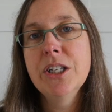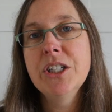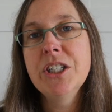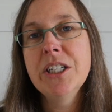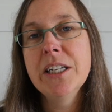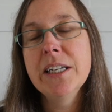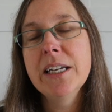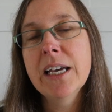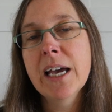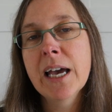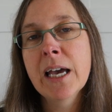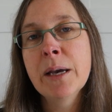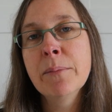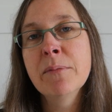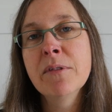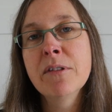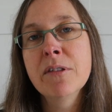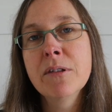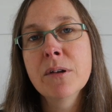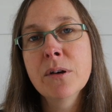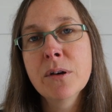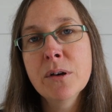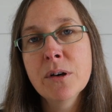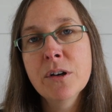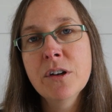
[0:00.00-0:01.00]
She came
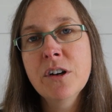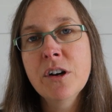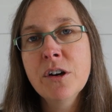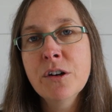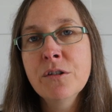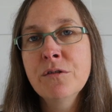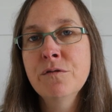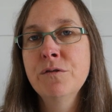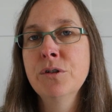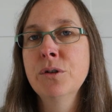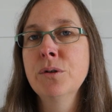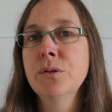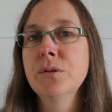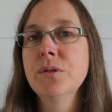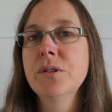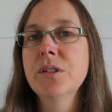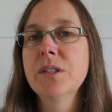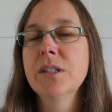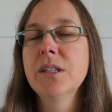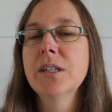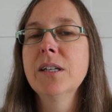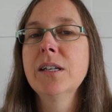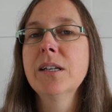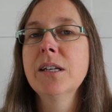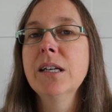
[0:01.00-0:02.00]
third on
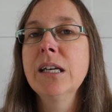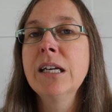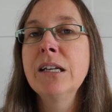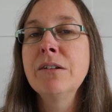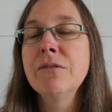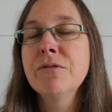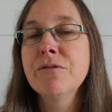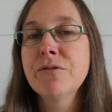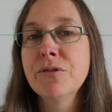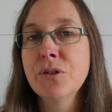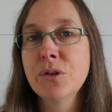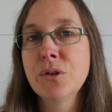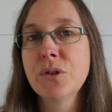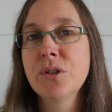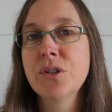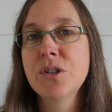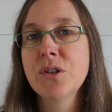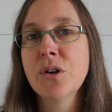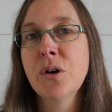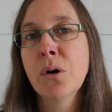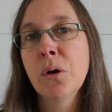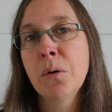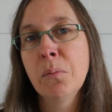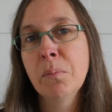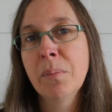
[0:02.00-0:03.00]
vault and
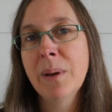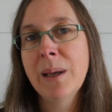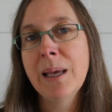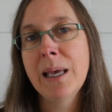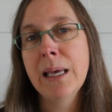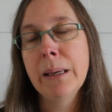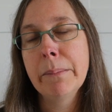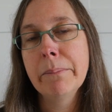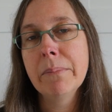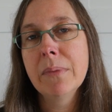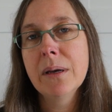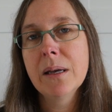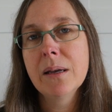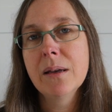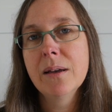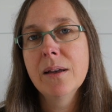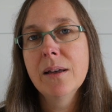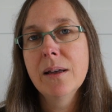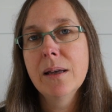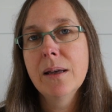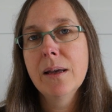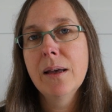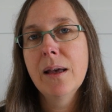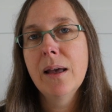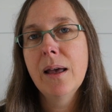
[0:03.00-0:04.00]
first on beam.
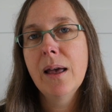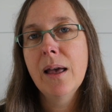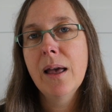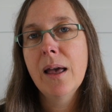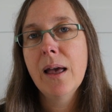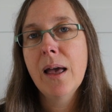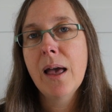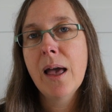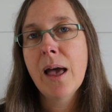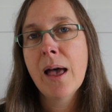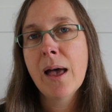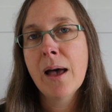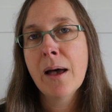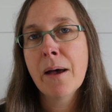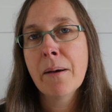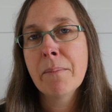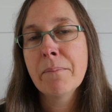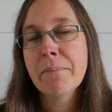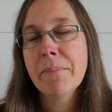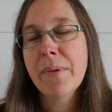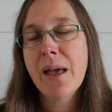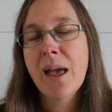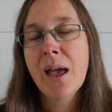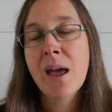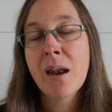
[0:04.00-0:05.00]

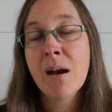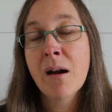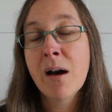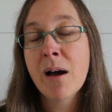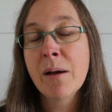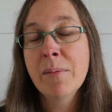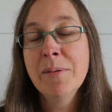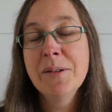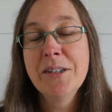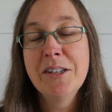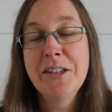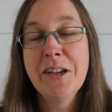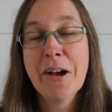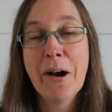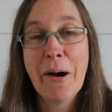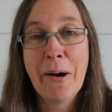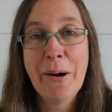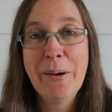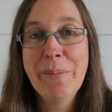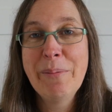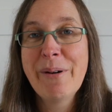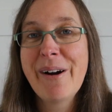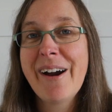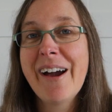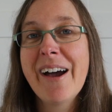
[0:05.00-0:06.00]
And I'm
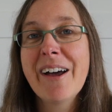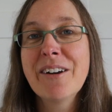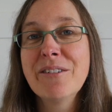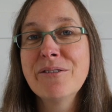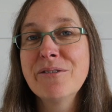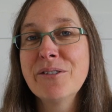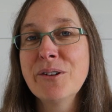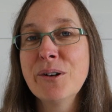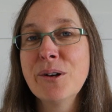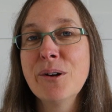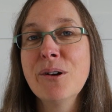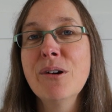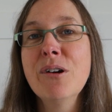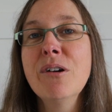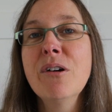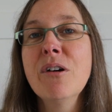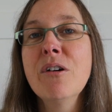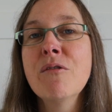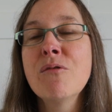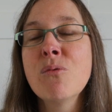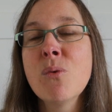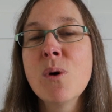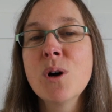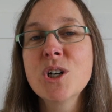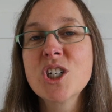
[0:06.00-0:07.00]
so proud of her,
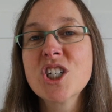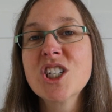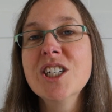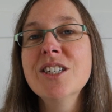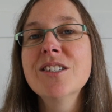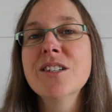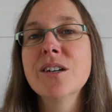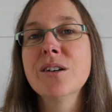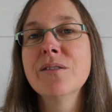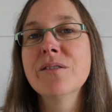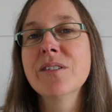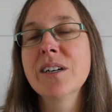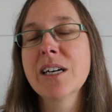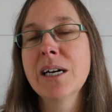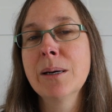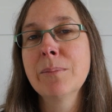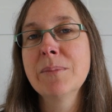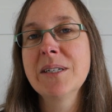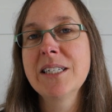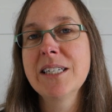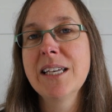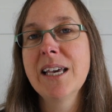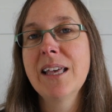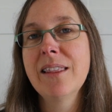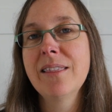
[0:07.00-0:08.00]
of what she's overcome
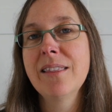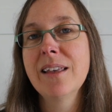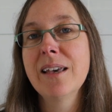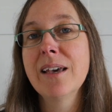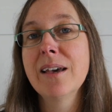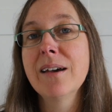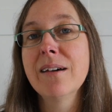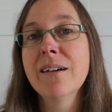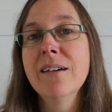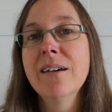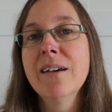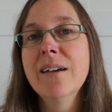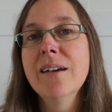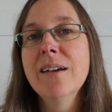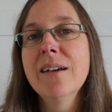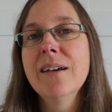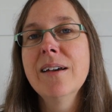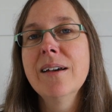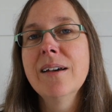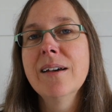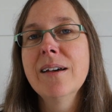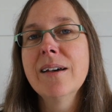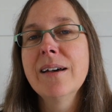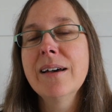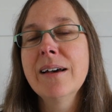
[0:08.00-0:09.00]
to get there.
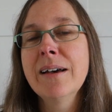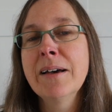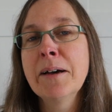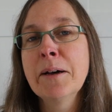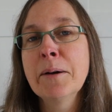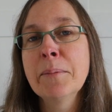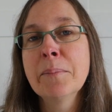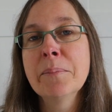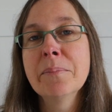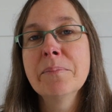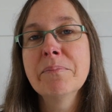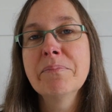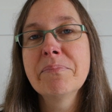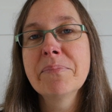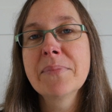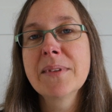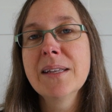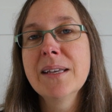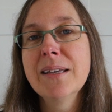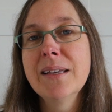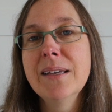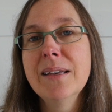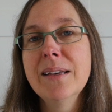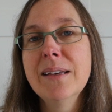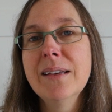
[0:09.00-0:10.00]

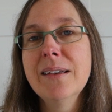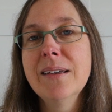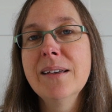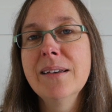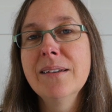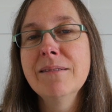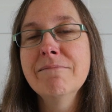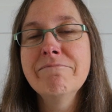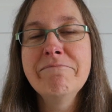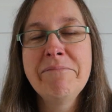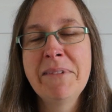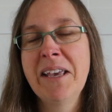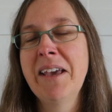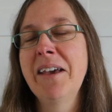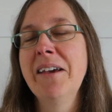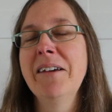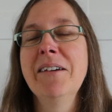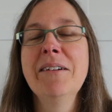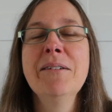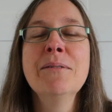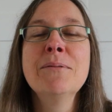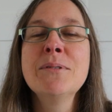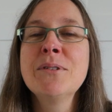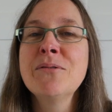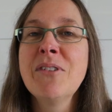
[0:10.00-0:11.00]
Yeah,
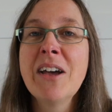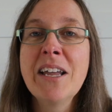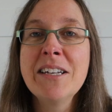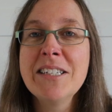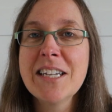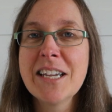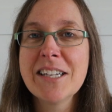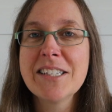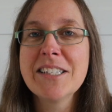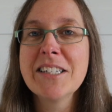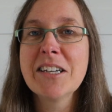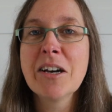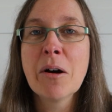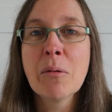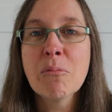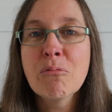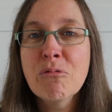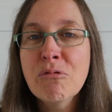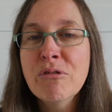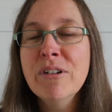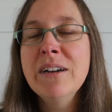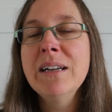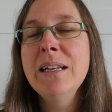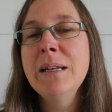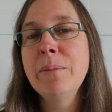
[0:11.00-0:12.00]
it was fantastic. I'm
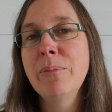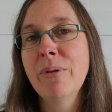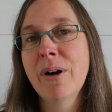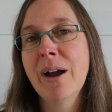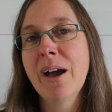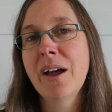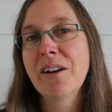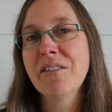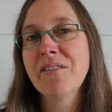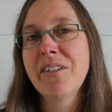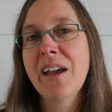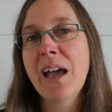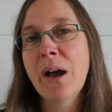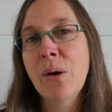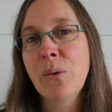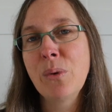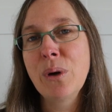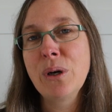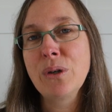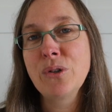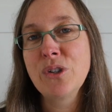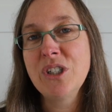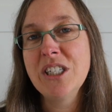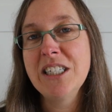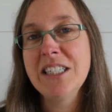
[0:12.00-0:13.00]
really proud of how
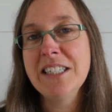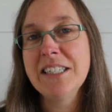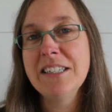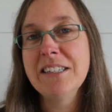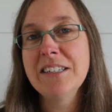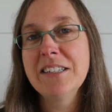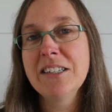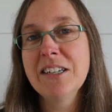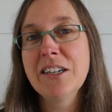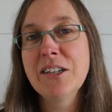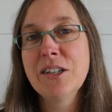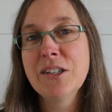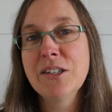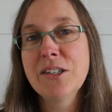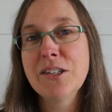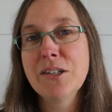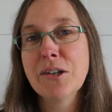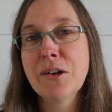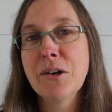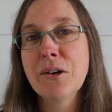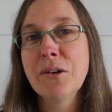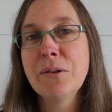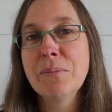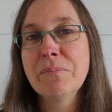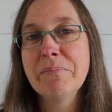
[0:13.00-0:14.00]
well she did.
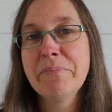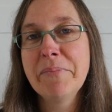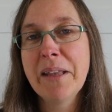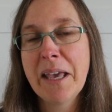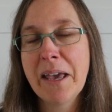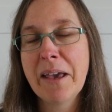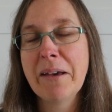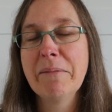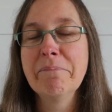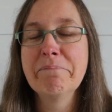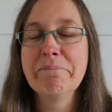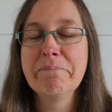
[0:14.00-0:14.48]
So yeah,